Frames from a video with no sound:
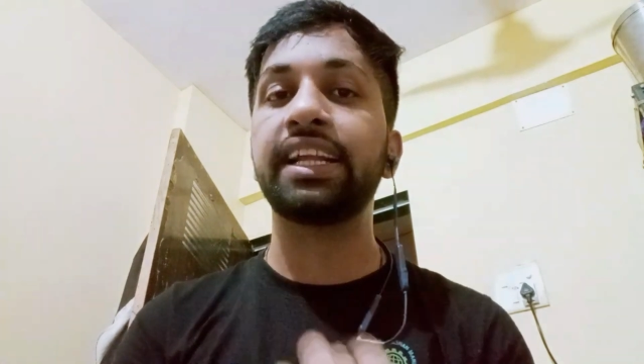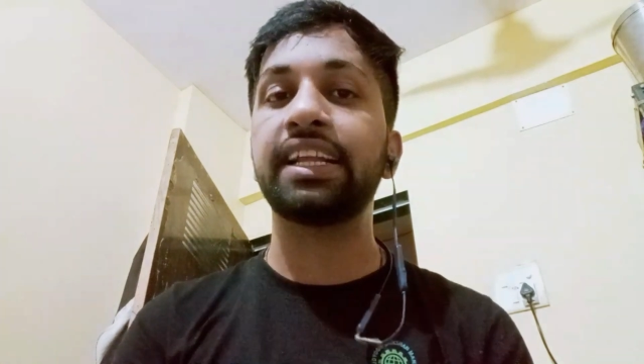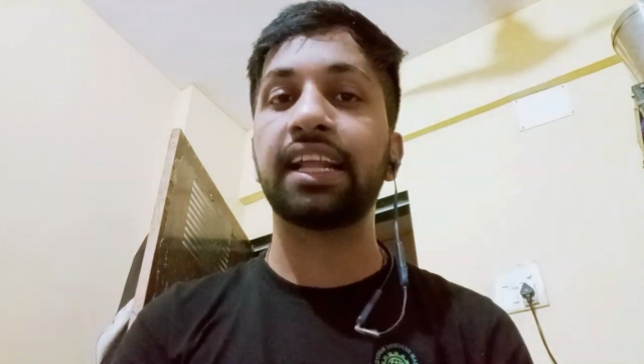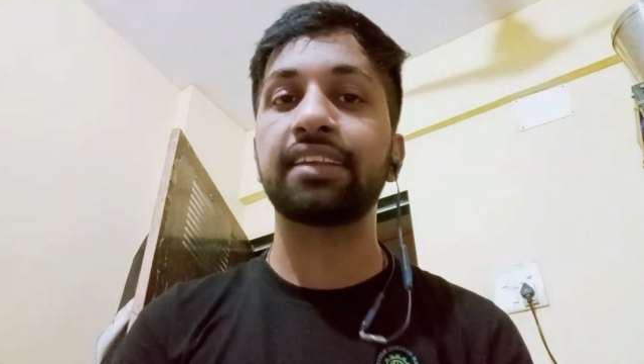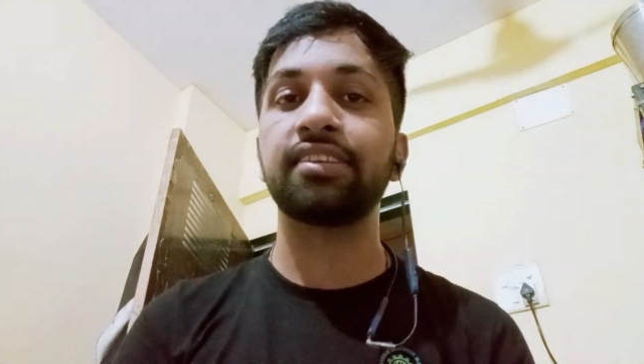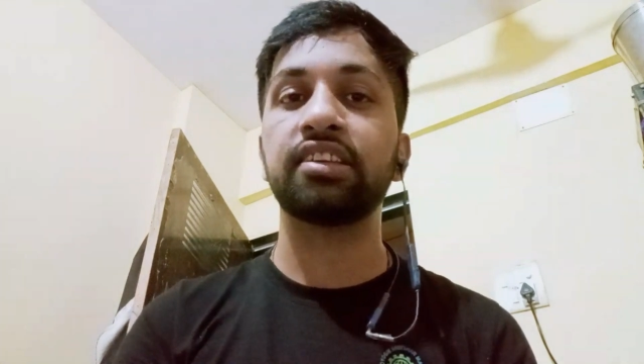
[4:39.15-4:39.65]

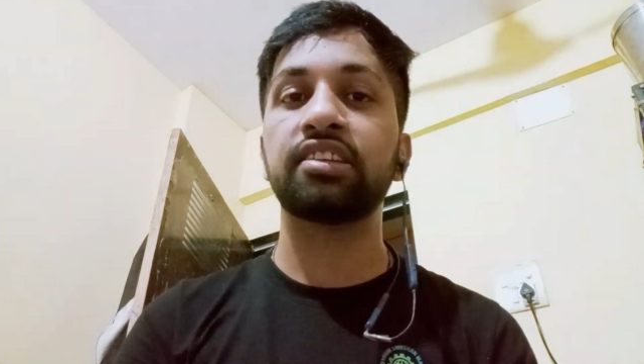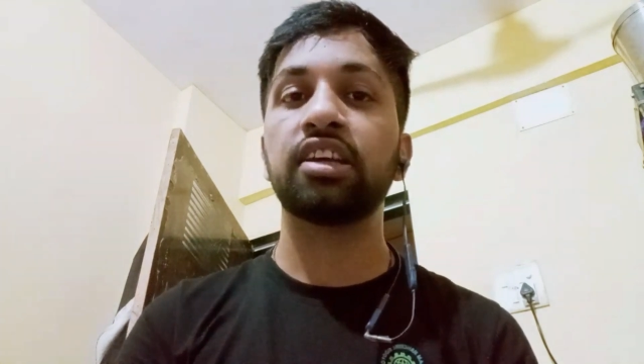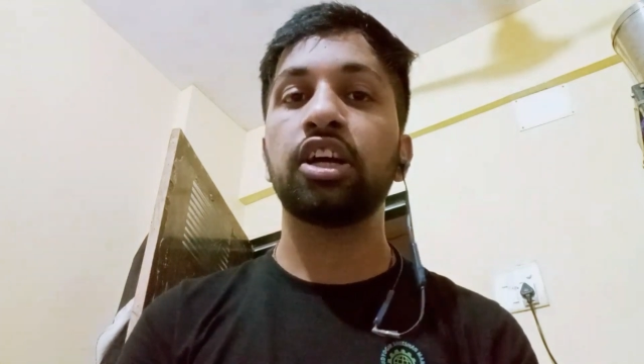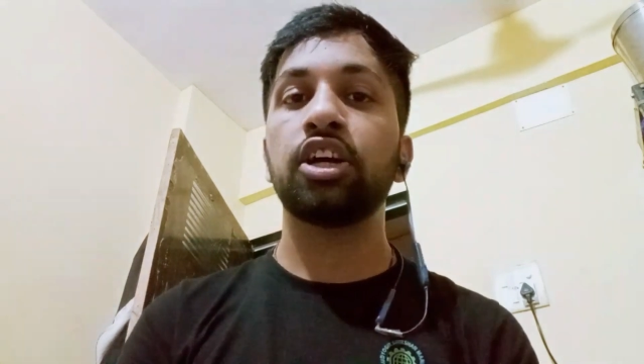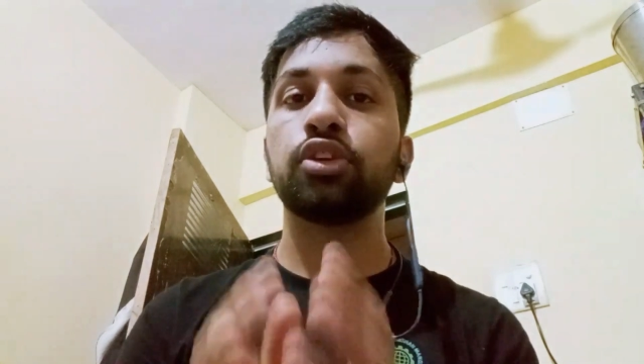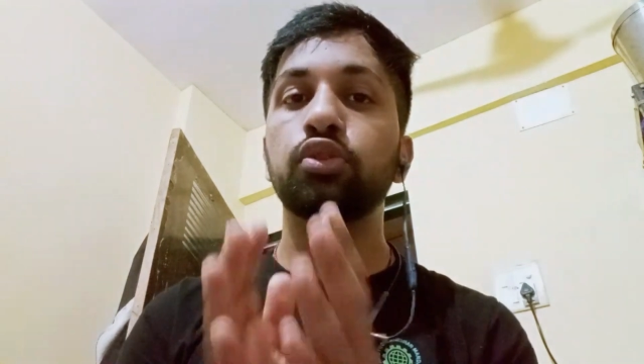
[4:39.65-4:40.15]
classes,
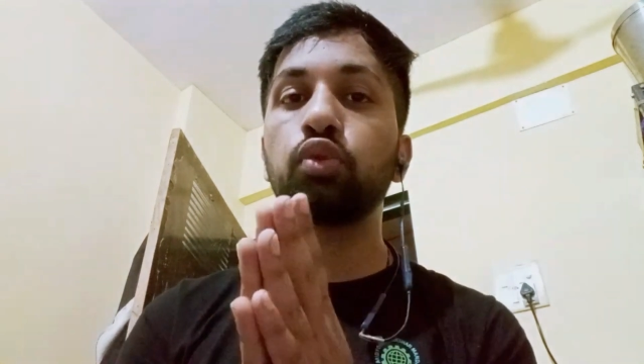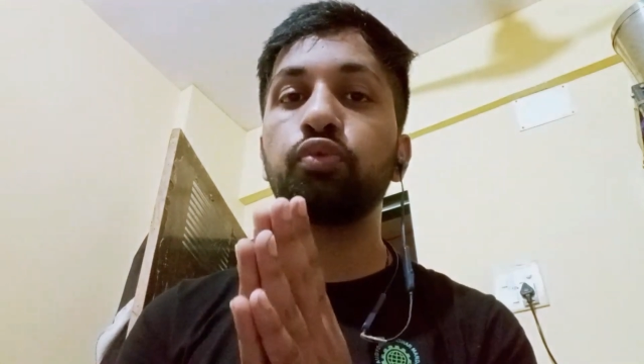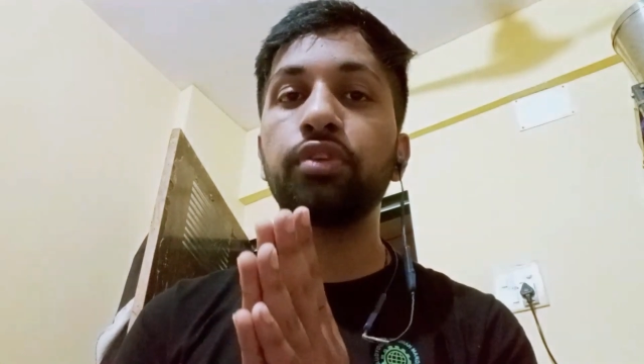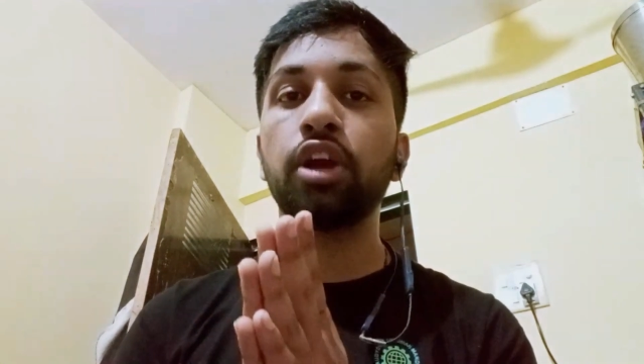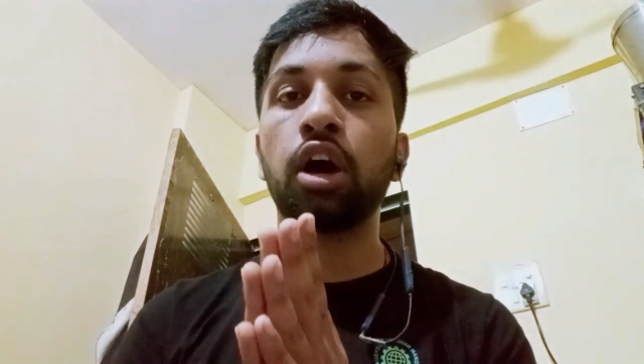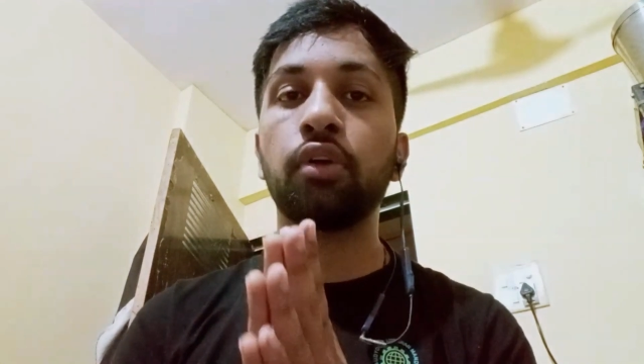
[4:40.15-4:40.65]
so
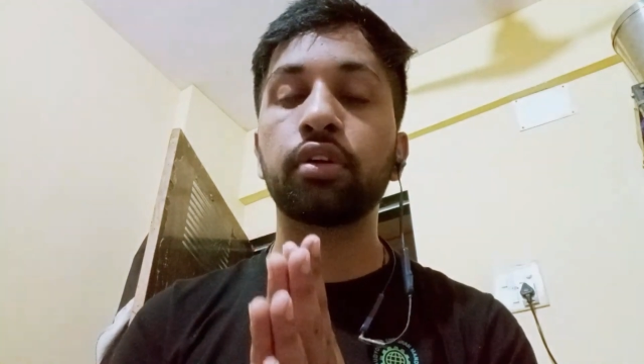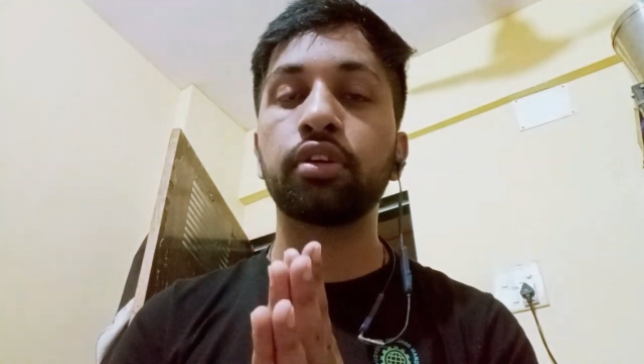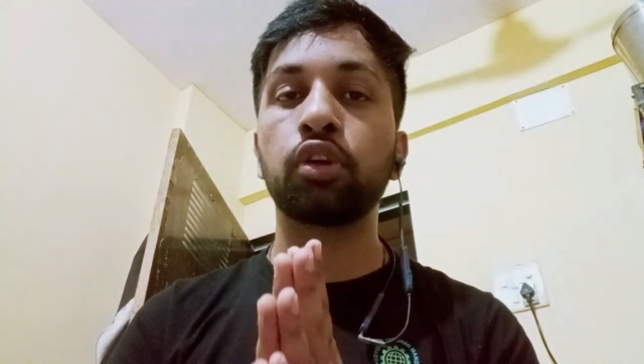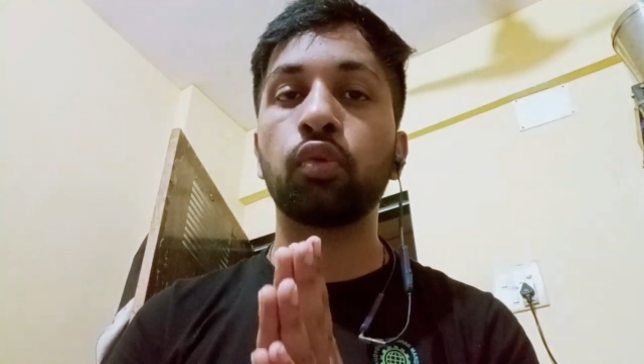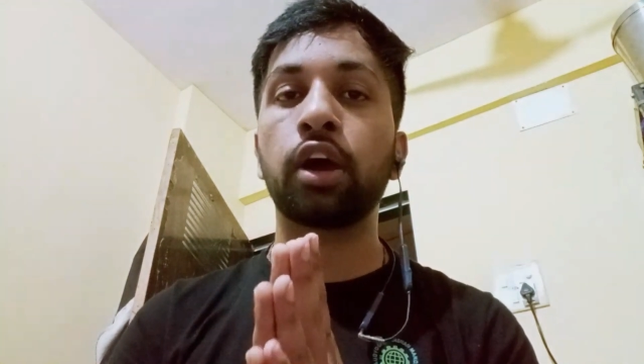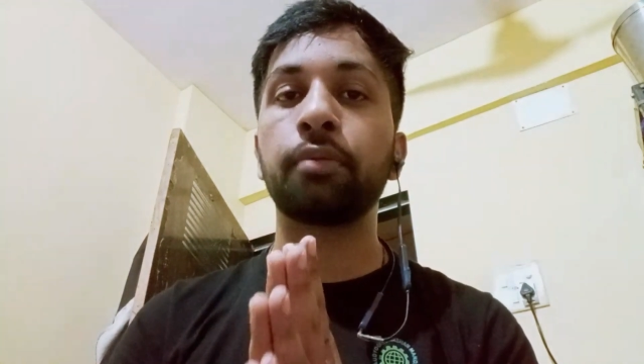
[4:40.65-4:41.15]
our
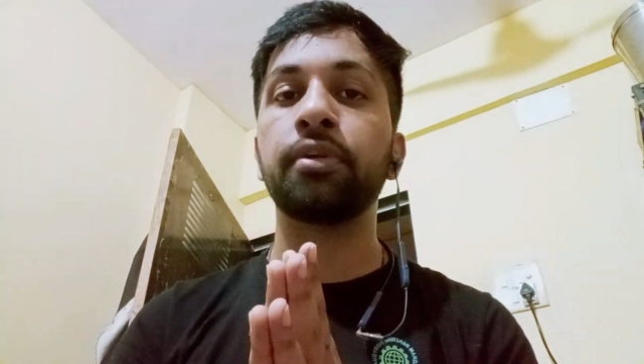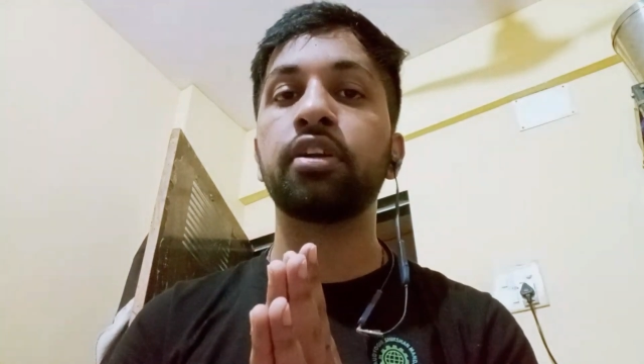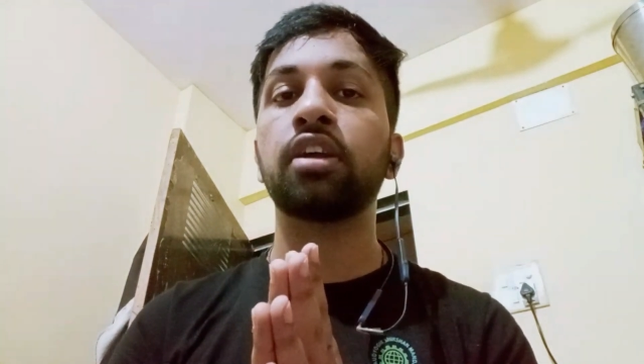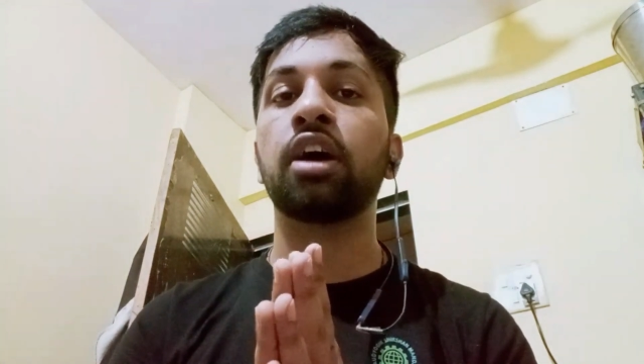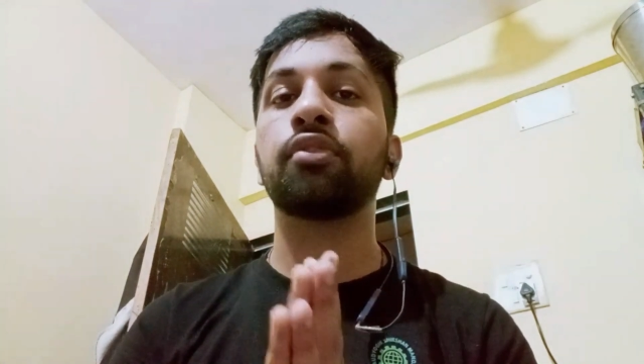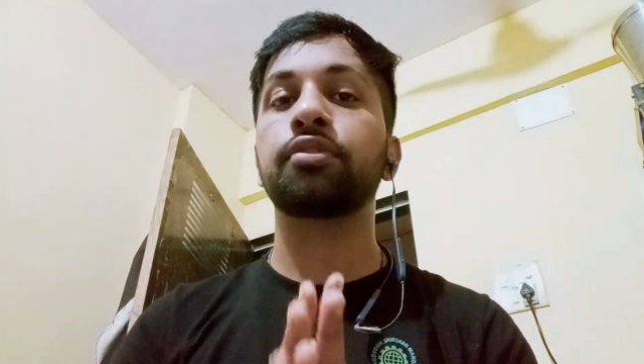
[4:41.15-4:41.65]
requirement,
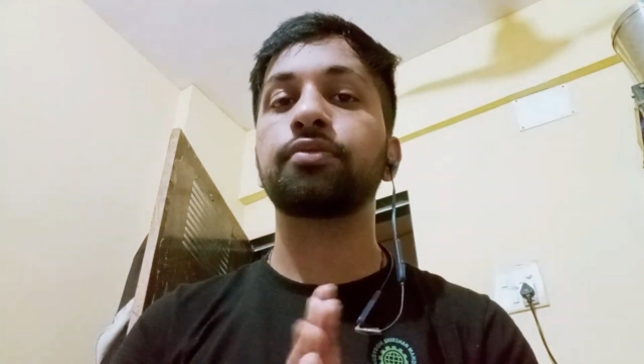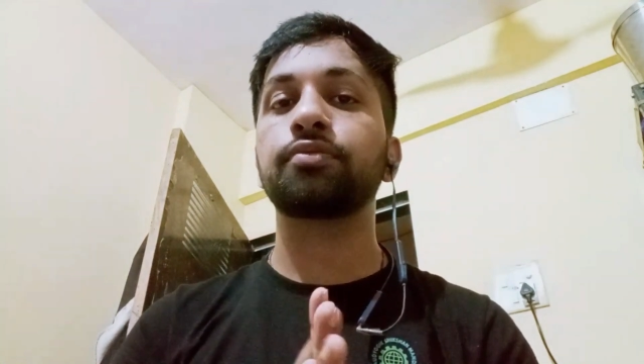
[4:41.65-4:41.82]
our